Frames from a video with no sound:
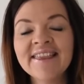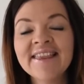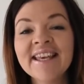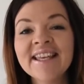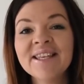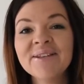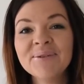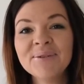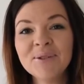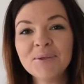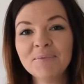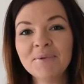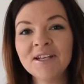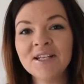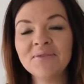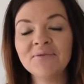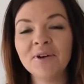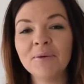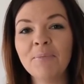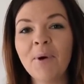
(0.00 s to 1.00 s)
Thank you so
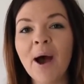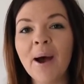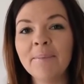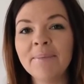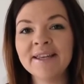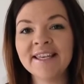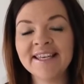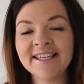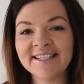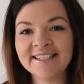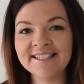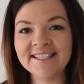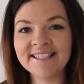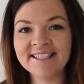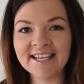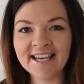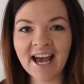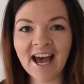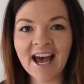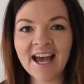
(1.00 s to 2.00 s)
much for popping in to
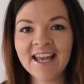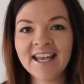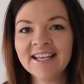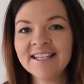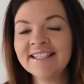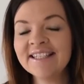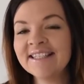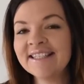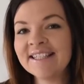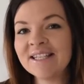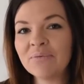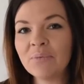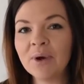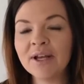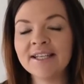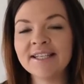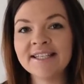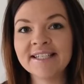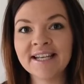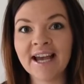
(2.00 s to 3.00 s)
say hi and to see
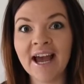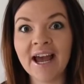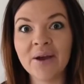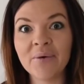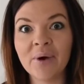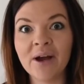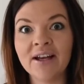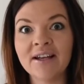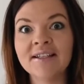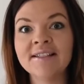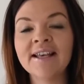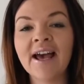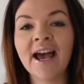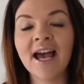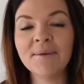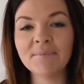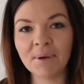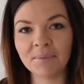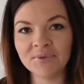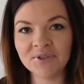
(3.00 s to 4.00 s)
what DIYs
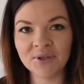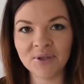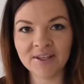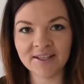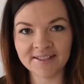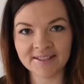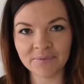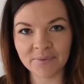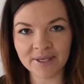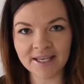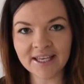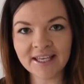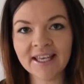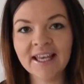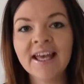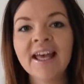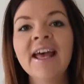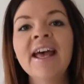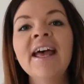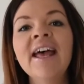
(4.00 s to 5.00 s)
I'm up to this week.
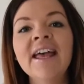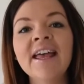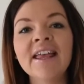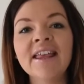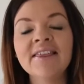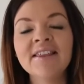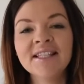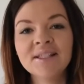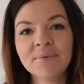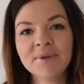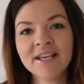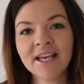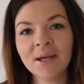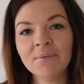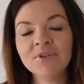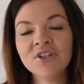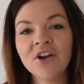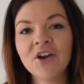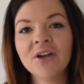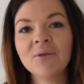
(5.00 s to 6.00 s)
This week
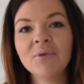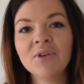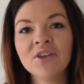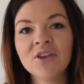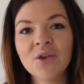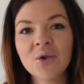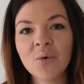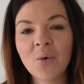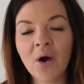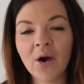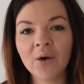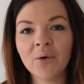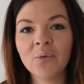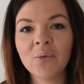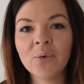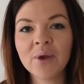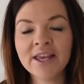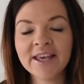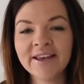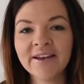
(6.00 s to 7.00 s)
I'm sharing with you our
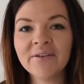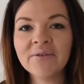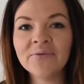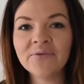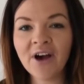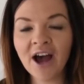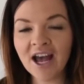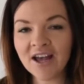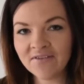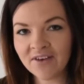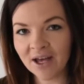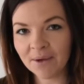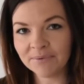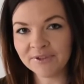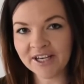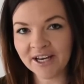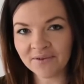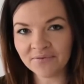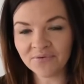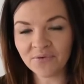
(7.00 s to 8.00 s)
week 5
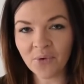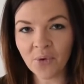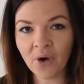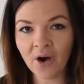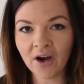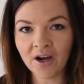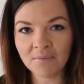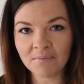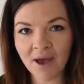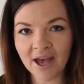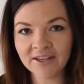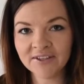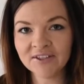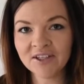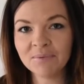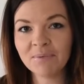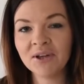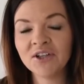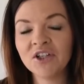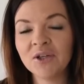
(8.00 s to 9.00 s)
update for our
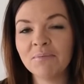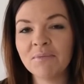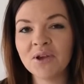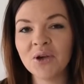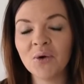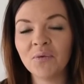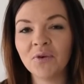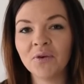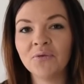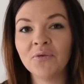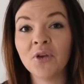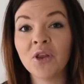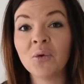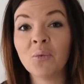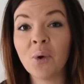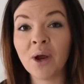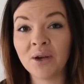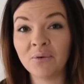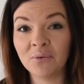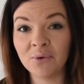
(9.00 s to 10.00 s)
master bedroom makeover for the
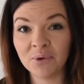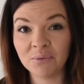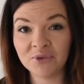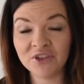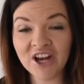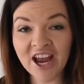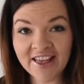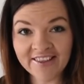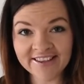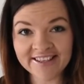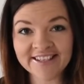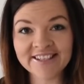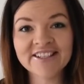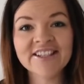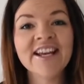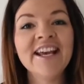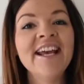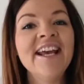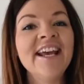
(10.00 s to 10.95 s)
one room challenge.